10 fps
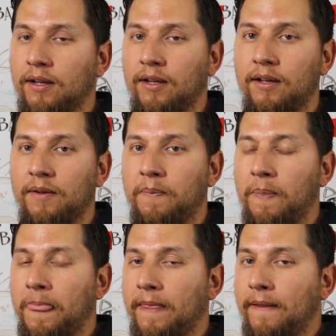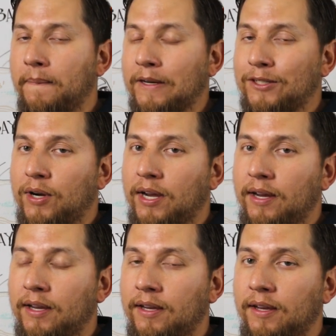um, I'm gonna
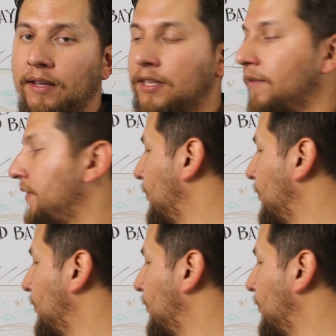try, instead of